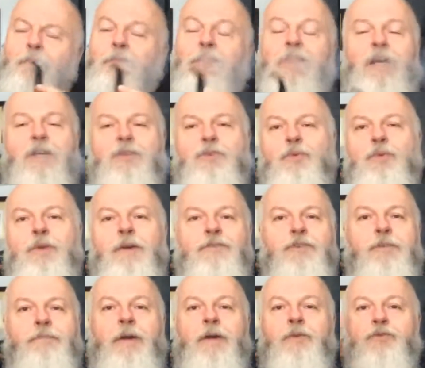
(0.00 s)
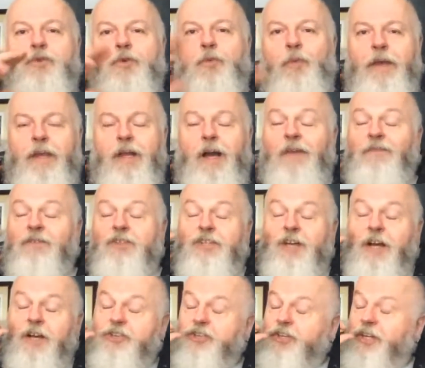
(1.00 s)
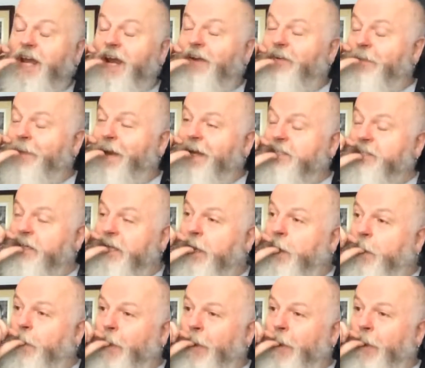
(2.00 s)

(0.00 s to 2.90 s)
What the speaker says: But that's all I've smoked all week. I haven't touched an aromatic.